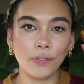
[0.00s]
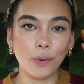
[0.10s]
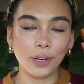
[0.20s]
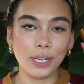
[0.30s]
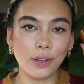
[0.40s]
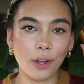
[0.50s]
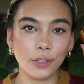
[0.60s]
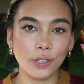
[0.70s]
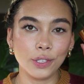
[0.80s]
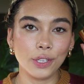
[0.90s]

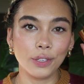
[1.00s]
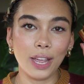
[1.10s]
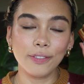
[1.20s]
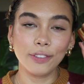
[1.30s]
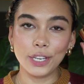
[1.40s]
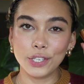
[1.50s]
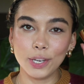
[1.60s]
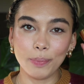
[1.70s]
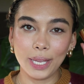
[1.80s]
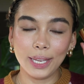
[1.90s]
$40 you'll get free
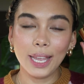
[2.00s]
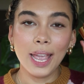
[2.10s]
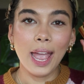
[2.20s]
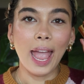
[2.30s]
shipping,